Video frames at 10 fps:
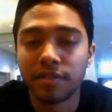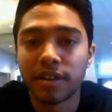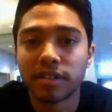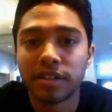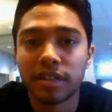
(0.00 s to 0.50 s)

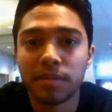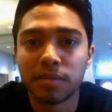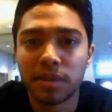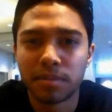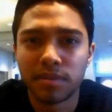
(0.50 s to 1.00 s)

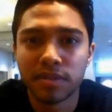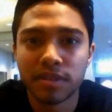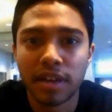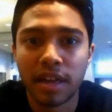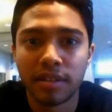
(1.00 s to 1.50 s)
email my
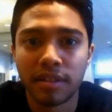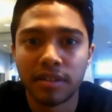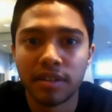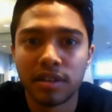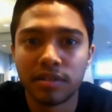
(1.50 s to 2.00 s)
professor,
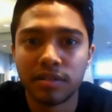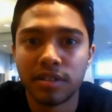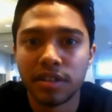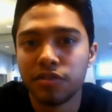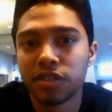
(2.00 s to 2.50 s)
and
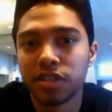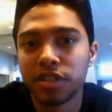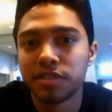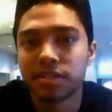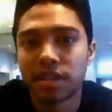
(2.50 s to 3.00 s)
they
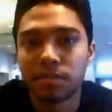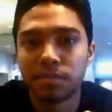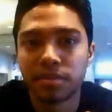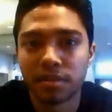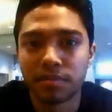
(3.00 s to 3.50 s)
usually set
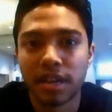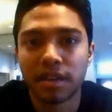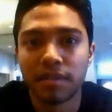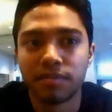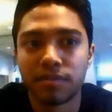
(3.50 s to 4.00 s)
up some
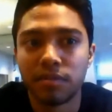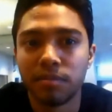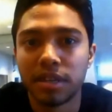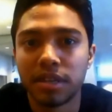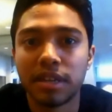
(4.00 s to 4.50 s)
time
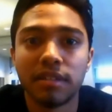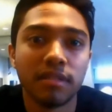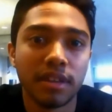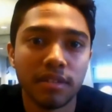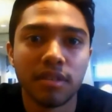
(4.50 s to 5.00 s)
for me
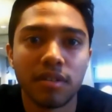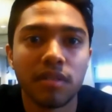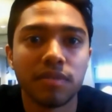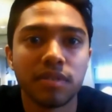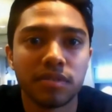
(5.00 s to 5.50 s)
in
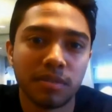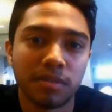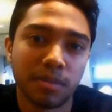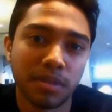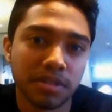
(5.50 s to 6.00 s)
their office, so
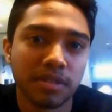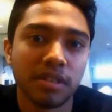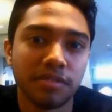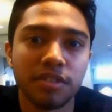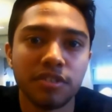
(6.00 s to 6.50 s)
they
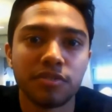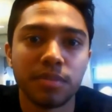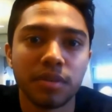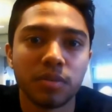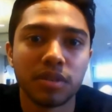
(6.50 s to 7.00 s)
personally
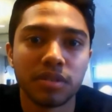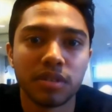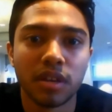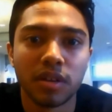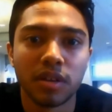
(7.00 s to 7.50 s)
teach me
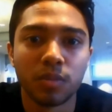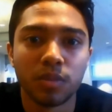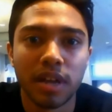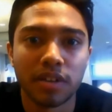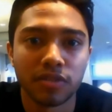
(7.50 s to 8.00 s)

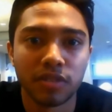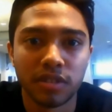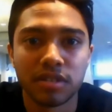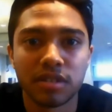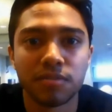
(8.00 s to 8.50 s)
what
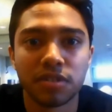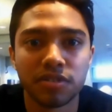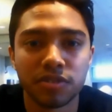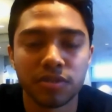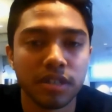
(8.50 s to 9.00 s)
actually the
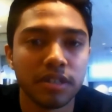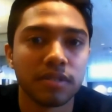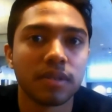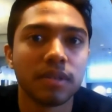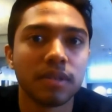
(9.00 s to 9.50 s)
subject issue
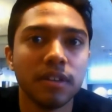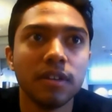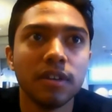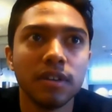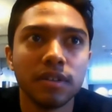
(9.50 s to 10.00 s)
is.
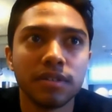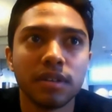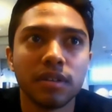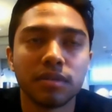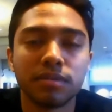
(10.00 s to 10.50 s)

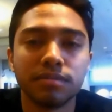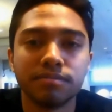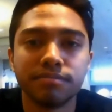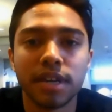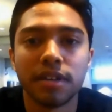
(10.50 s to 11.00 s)
So
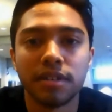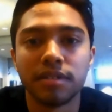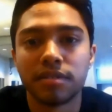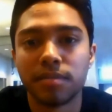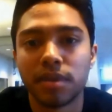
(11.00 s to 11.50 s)
yeah,
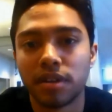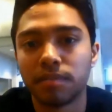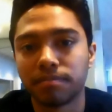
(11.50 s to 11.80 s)
that's about